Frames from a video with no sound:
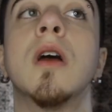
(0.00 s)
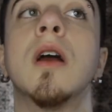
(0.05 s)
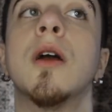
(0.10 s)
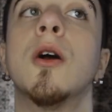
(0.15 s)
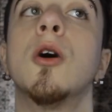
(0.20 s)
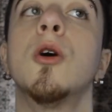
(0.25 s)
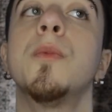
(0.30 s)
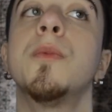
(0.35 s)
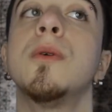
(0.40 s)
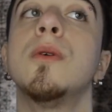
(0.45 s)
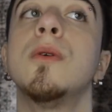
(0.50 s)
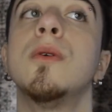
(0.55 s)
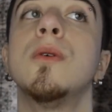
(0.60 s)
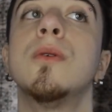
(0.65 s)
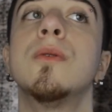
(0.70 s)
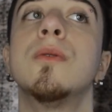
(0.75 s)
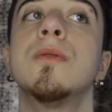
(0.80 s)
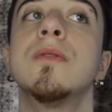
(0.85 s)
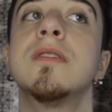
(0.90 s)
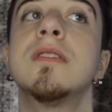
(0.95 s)
I hope you
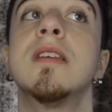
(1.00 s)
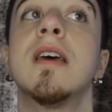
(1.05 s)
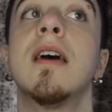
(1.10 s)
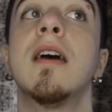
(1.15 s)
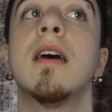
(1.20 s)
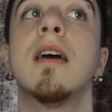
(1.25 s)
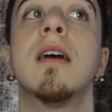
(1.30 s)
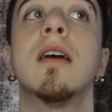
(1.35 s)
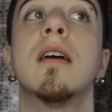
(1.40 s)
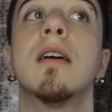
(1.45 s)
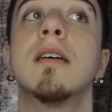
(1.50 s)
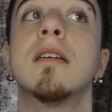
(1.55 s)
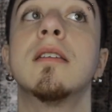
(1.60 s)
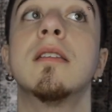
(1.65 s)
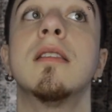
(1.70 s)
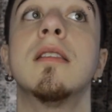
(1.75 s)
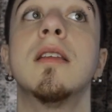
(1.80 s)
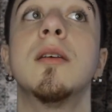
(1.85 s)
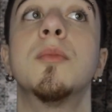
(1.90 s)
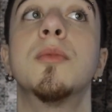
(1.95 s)
used a
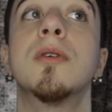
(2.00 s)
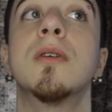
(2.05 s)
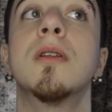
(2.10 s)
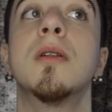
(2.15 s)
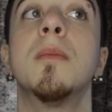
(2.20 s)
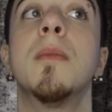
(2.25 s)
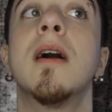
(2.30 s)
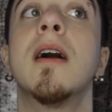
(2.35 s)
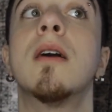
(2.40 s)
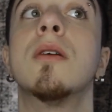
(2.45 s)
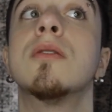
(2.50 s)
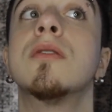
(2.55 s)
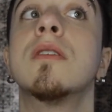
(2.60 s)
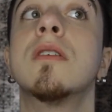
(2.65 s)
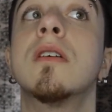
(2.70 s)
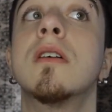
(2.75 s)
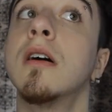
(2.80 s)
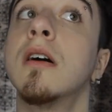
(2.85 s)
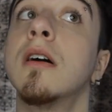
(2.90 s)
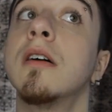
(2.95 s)
liberal
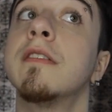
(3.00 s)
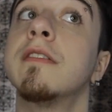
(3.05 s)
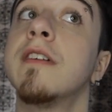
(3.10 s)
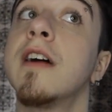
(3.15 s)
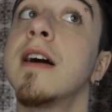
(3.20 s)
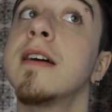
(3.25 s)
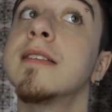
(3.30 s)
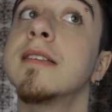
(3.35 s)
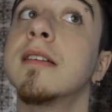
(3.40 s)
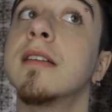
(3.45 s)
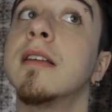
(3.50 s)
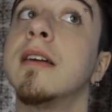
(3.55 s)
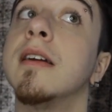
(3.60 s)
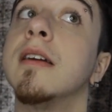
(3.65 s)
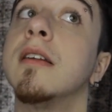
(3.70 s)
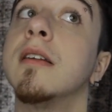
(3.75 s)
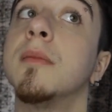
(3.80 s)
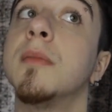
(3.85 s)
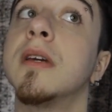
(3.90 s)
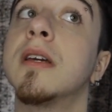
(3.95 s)
amount of
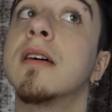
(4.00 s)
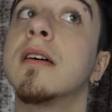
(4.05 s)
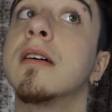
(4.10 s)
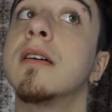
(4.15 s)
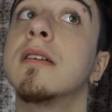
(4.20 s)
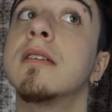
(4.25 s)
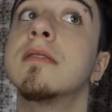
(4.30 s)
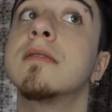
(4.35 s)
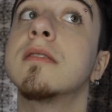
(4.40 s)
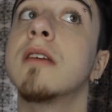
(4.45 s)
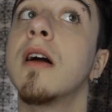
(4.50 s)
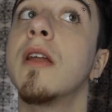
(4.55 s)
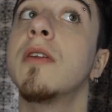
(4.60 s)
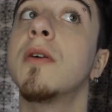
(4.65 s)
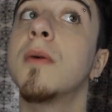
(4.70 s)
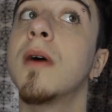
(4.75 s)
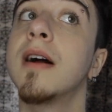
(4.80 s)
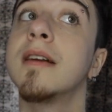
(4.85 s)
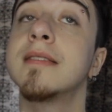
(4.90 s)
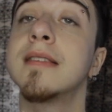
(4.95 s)
Vaseline, because
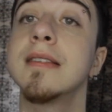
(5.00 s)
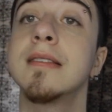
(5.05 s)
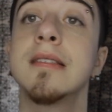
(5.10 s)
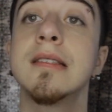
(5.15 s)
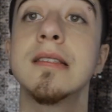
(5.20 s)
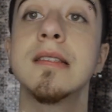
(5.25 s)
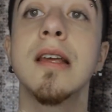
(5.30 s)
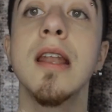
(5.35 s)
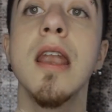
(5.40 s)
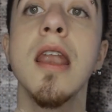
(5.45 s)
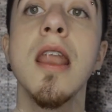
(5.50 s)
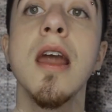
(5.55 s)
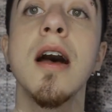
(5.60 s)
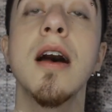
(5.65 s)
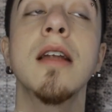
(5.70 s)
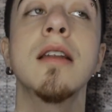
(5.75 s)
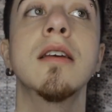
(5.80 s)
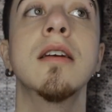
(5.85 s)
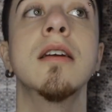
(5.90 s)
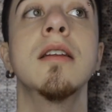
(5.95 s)
otherwise this is
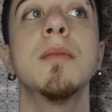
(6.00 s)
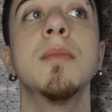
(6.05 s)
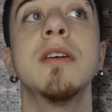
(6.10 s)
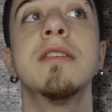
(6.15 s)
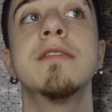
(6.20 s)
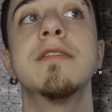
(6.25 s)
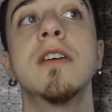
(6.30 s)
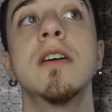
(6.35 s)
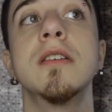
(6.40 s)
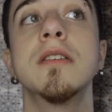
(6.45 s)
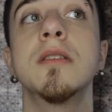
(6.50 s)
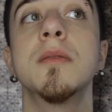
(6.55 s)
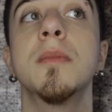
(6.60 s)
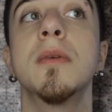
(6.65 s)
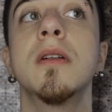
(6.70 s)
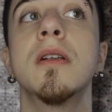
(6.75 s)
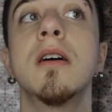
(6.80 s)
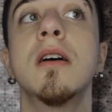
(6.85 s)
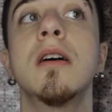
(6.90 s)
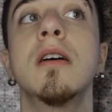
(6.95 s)
not going to be fun to
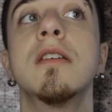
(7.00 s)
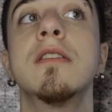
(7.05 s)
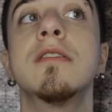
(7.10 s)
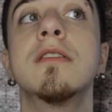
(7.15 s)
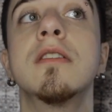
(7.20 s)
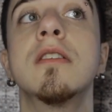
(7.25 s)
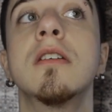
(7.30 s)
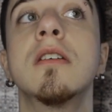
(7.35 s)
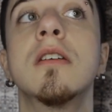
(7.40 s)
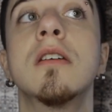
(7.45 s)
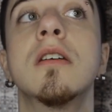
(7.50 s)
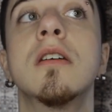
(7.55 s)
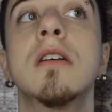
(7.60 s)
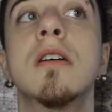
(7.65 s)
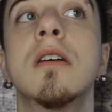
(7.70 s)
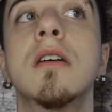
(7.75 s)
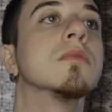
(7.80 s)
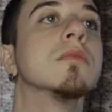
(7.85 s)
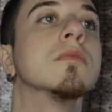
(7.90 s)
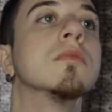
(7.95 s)
pull off.
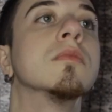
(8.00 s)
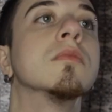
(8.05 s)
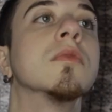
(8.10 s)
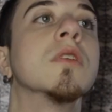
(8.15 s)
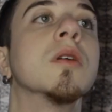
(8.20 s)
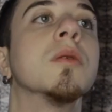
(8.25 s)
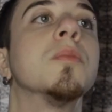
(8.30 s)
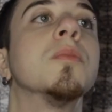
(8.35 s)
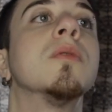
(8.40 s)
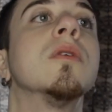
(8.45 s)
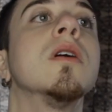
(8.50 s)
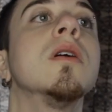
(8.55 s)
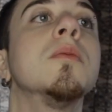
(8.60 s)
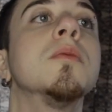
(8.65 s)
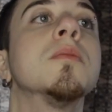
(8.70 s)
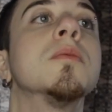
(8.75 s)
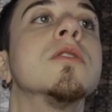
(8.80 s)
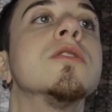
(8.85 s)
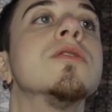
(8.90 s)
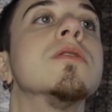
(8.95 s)

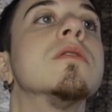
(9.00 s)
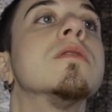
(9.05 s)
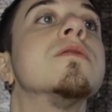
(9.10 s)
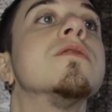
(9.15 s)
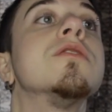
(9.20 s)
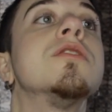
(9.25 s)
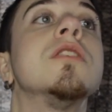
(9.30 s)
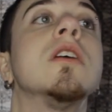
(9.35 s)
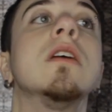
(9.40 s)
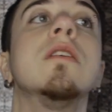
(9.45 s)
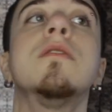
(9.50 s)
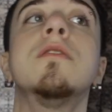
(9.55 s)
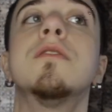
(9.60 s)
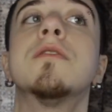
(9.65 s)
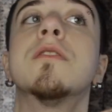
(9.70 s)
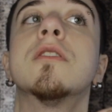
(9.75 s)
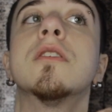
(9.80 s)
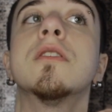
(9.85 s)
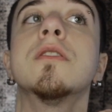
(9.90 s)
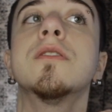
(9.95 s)
Probably should have shaved
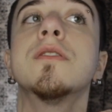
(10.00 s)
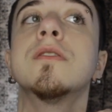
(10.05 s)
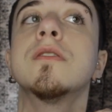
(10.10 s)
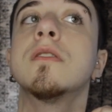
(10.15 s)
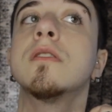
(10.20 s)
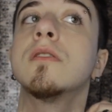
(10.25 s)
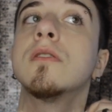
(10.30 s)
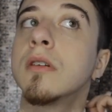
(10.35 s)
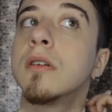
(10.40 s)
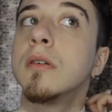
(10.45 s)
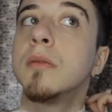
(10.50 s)
first.